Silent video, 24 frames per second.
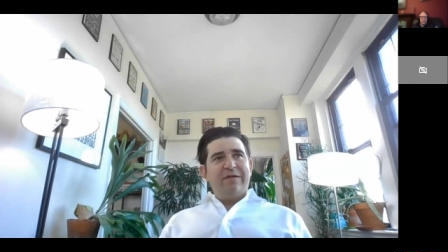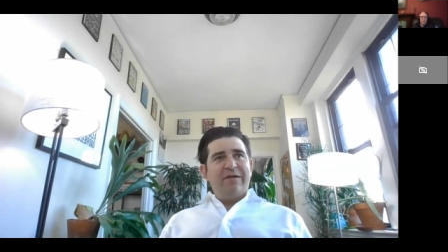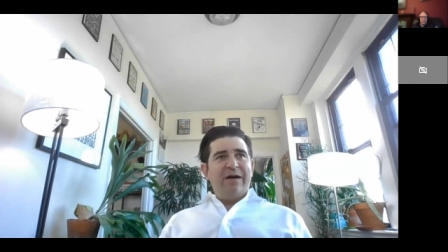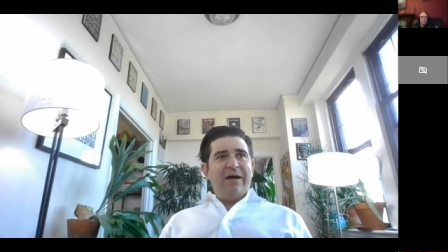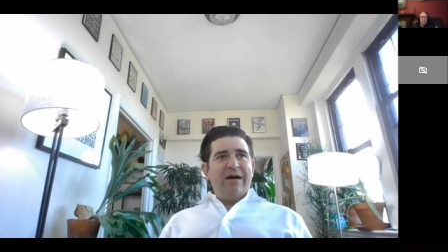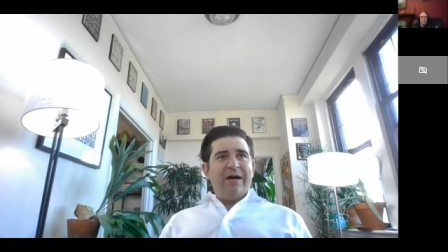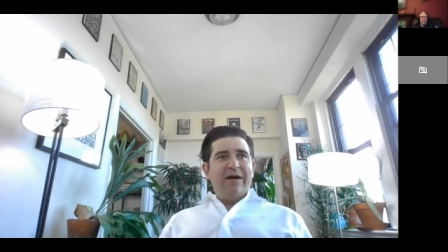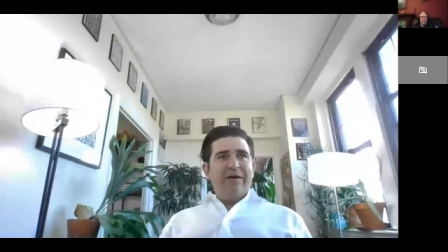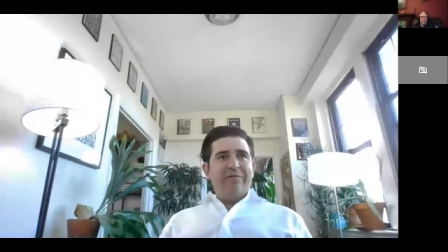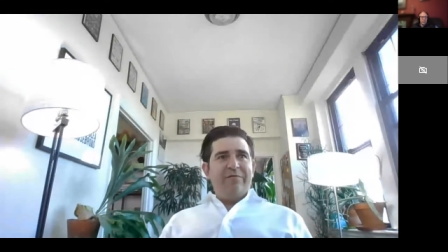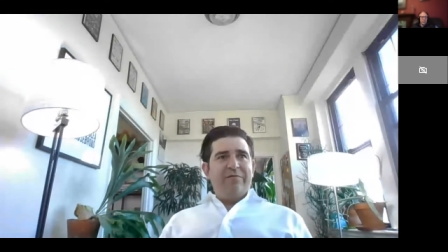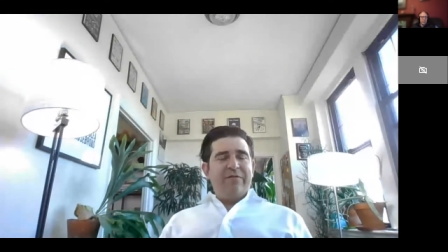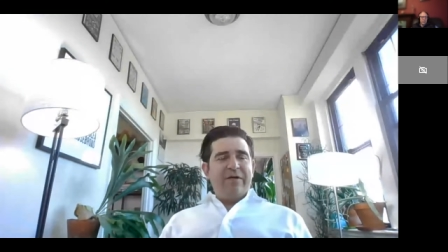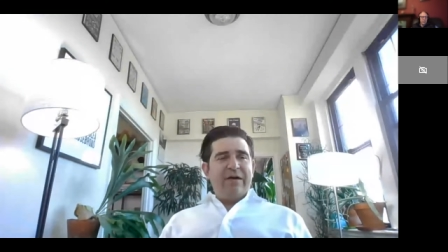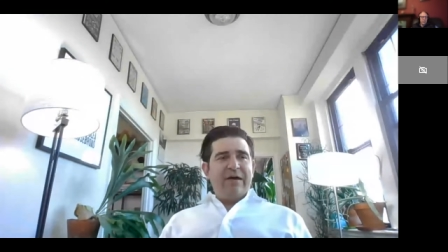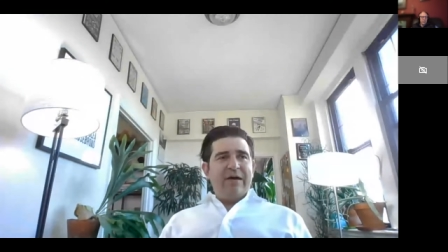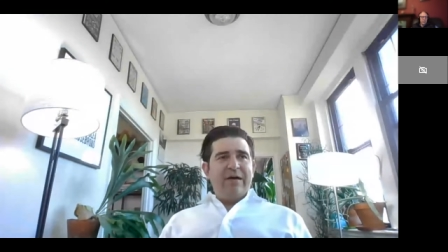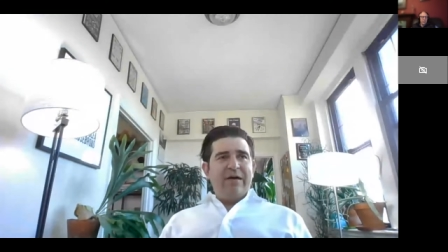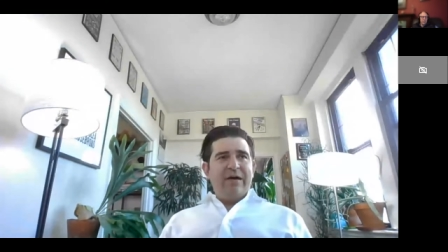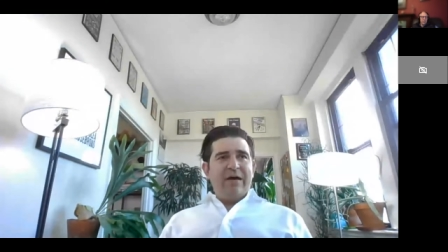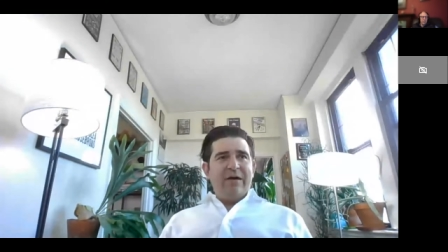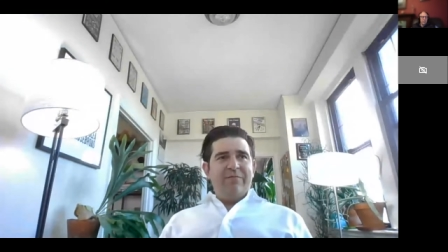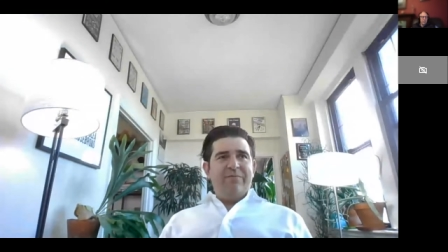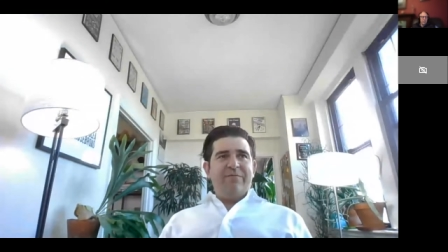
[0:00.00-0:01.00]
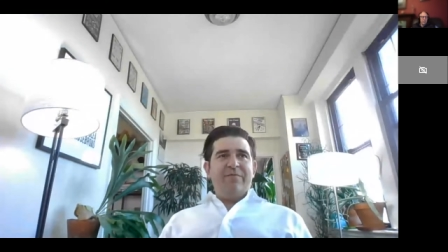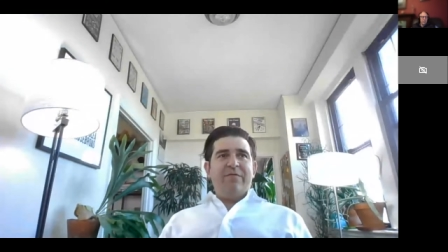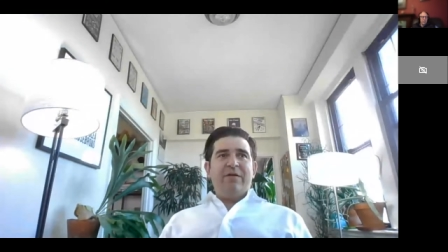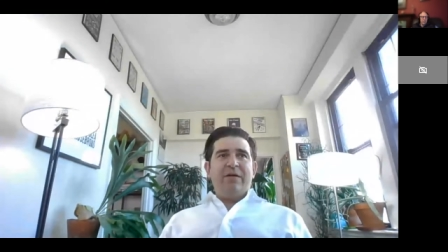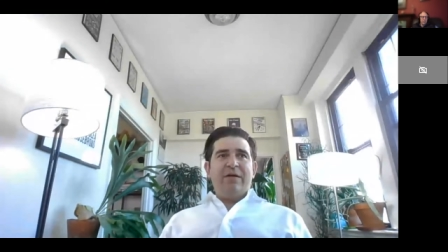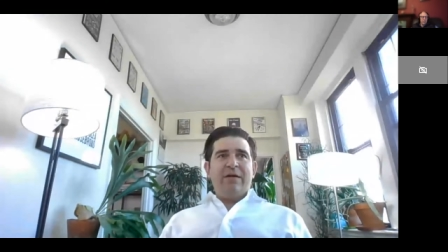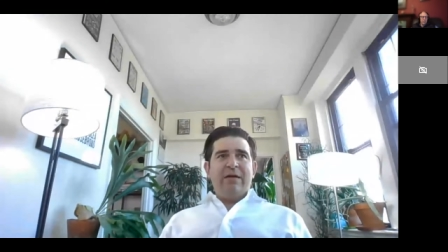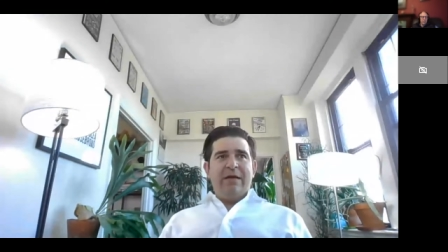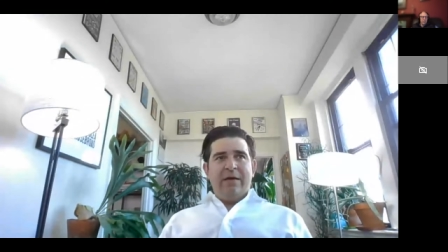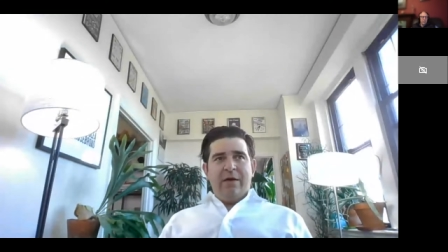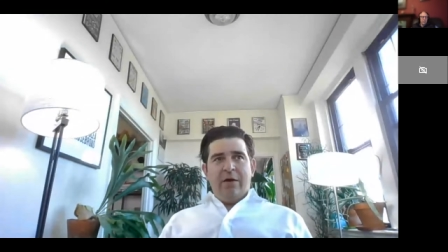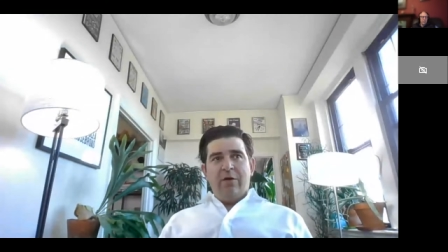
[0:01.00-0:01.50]
of uh, of
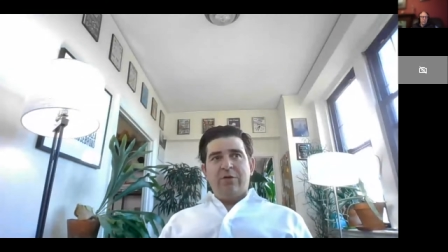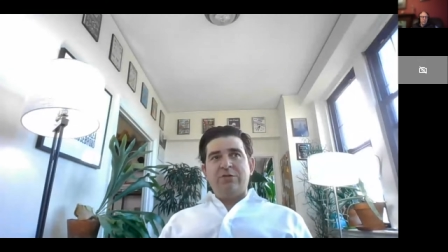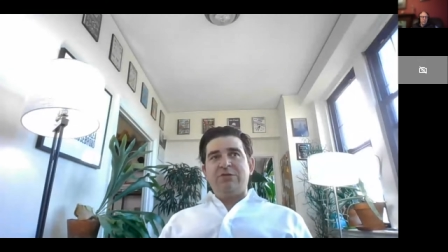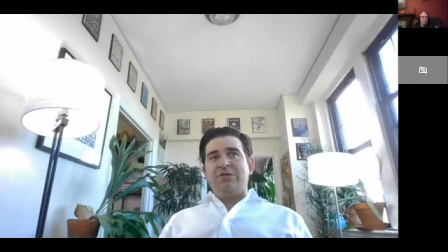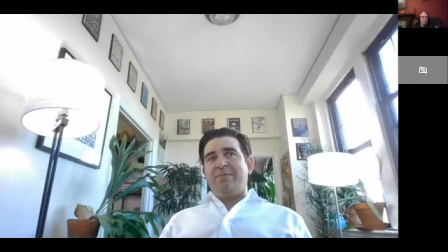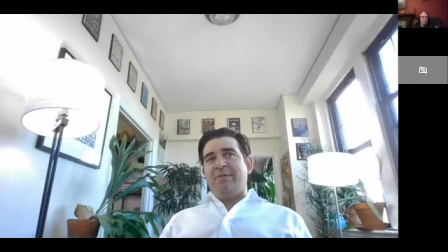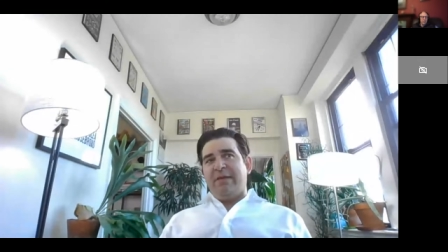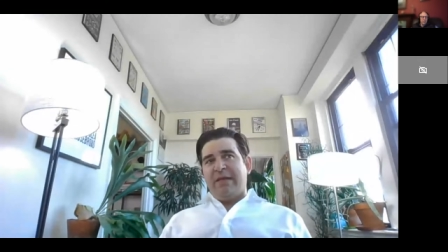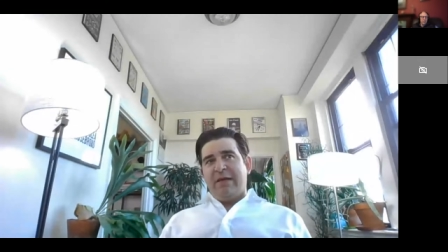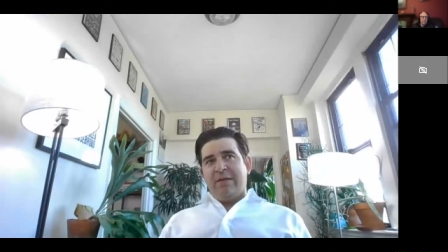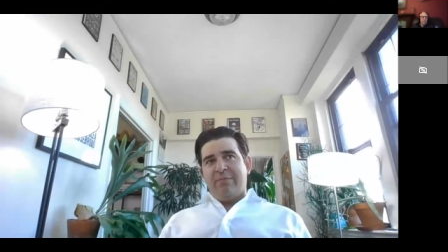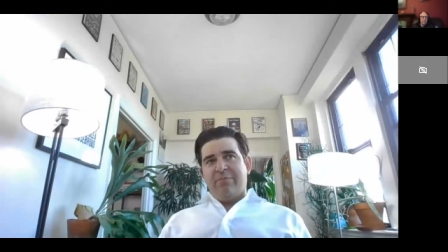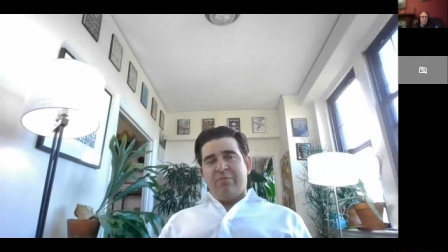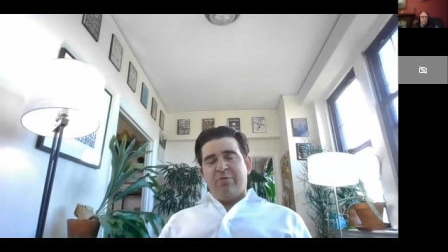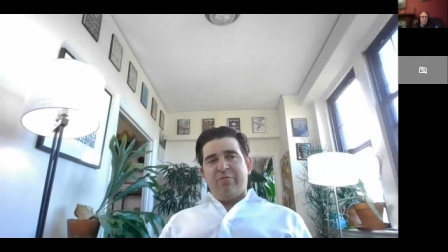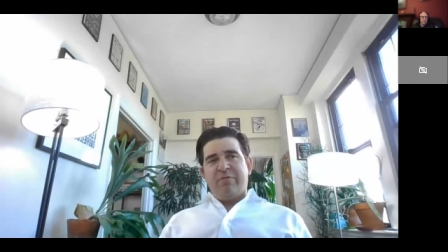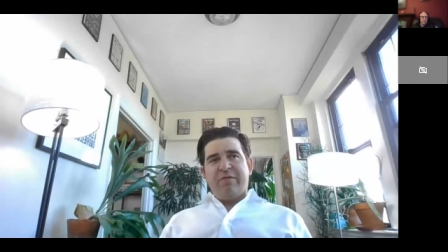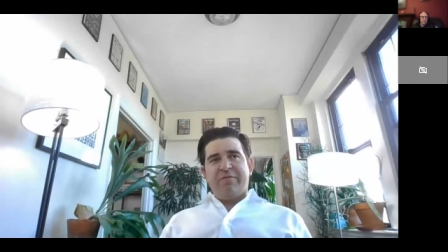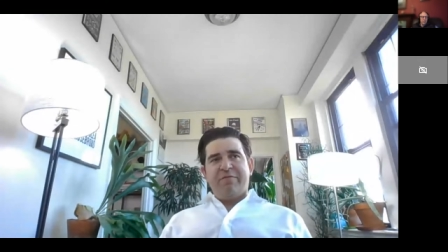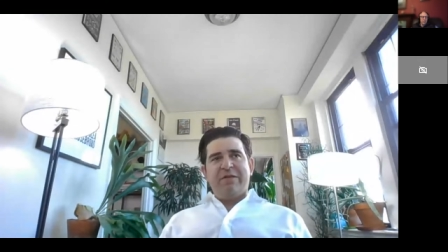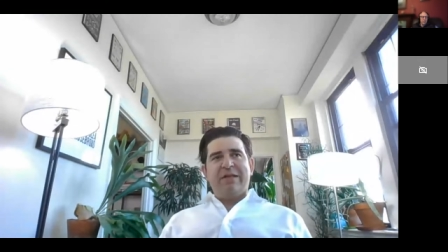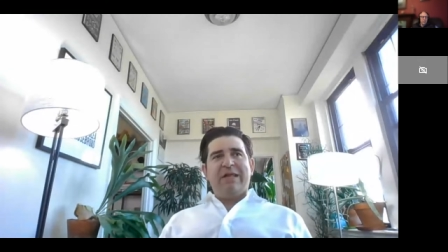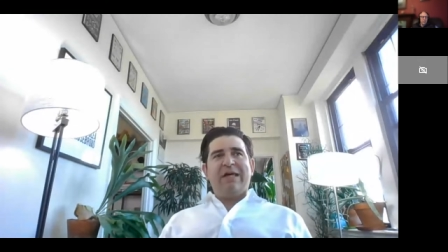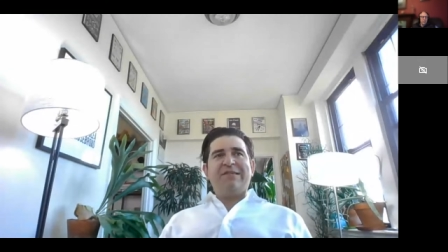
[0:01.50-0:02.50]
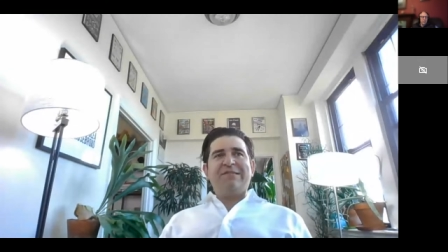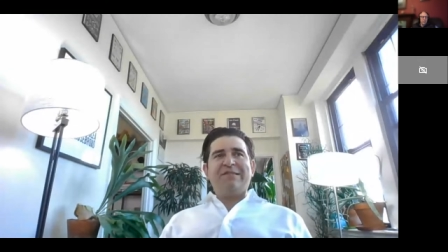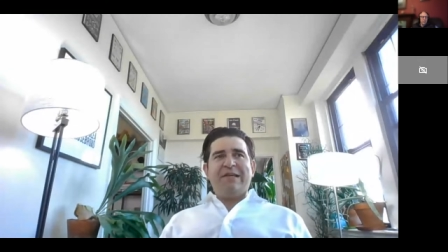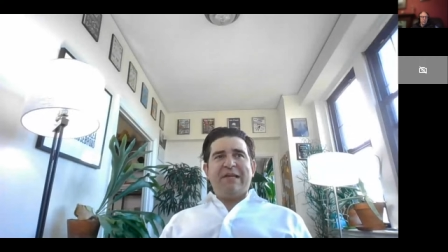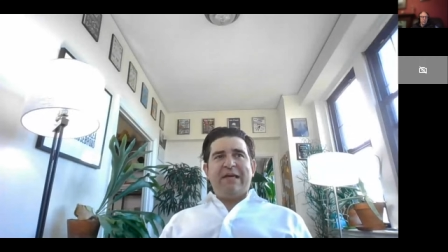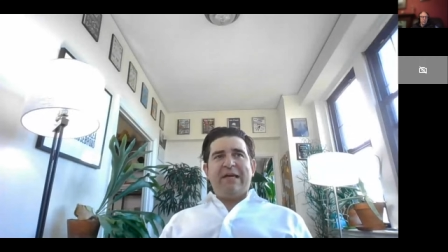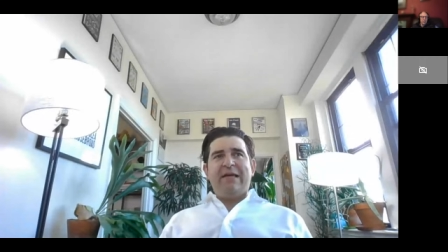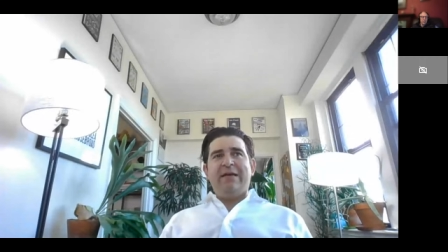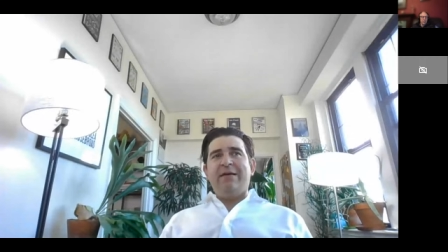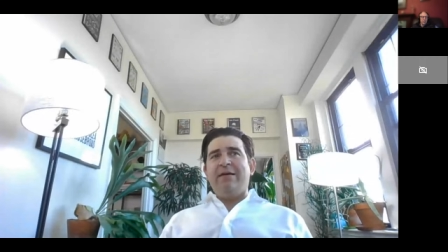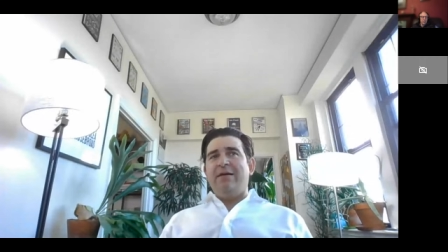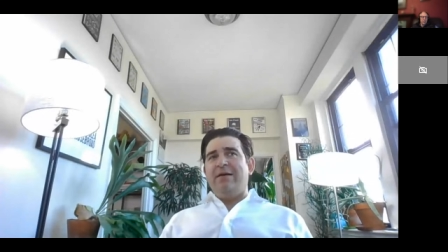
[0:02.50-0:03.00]
ultimately improving
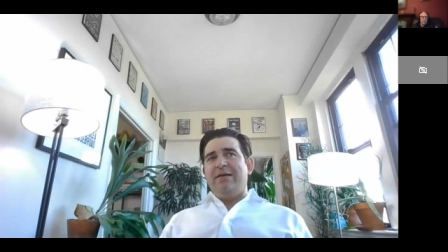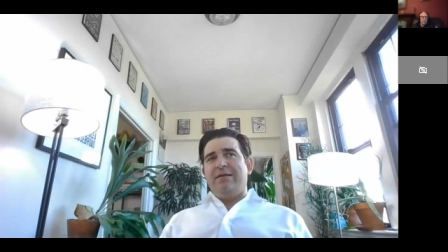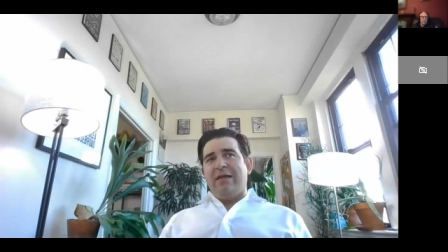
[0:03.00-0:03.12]
velocity,